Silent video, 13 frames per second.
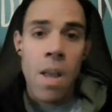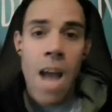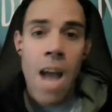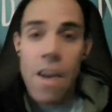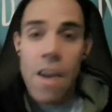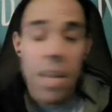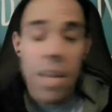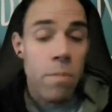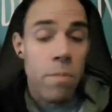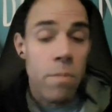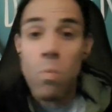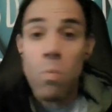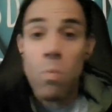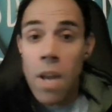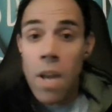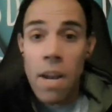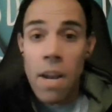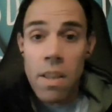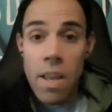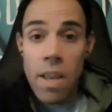how to get what you want
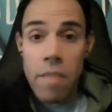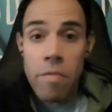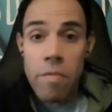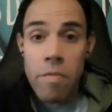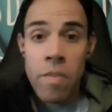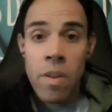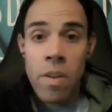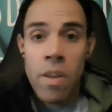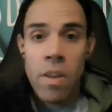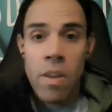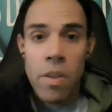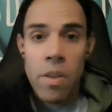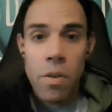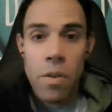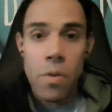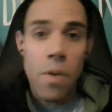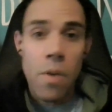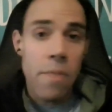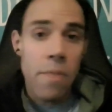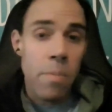out of life.
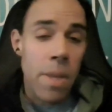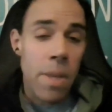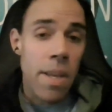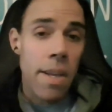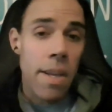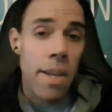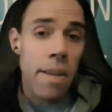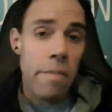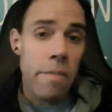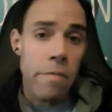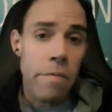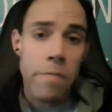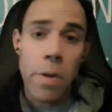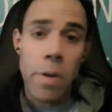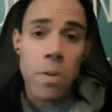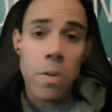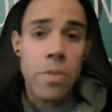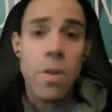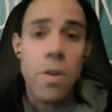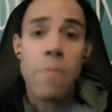You have to be
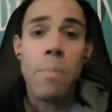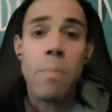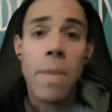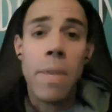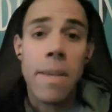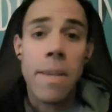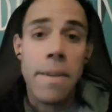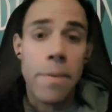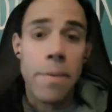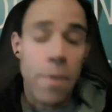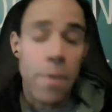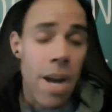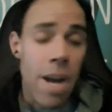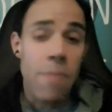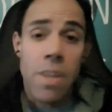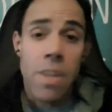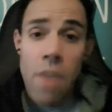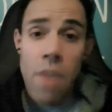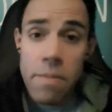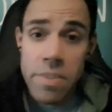fearless. You have to be,
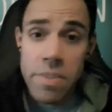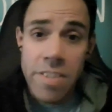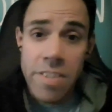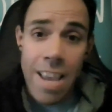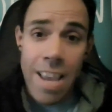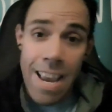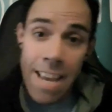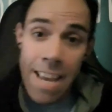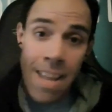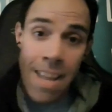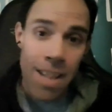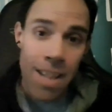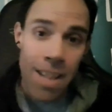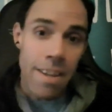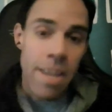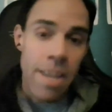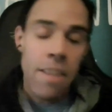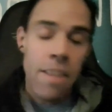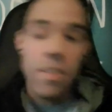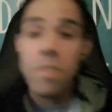confident. You have to say, hey, look,
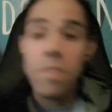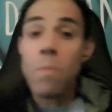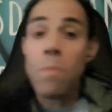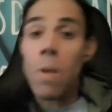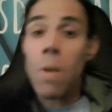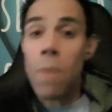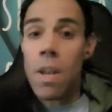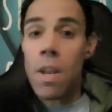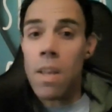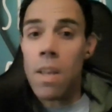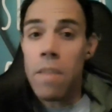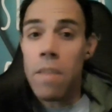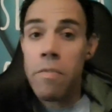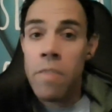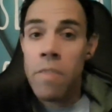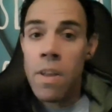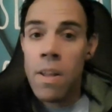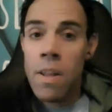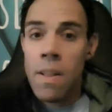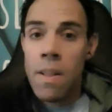this is what I want out of life.
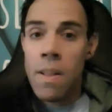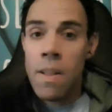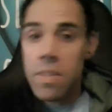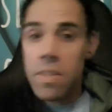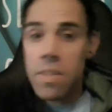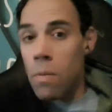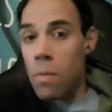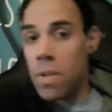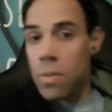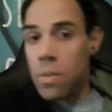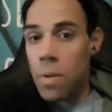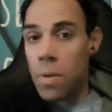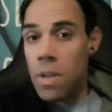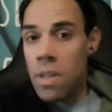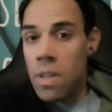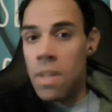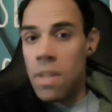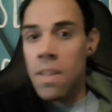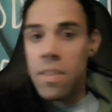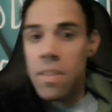This is how I'm going to do it.
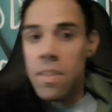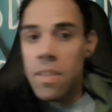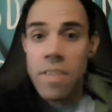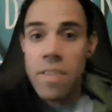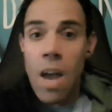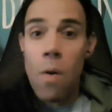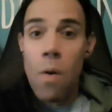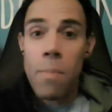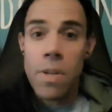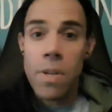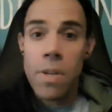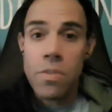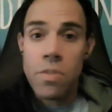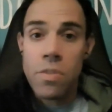This is how I'm going to,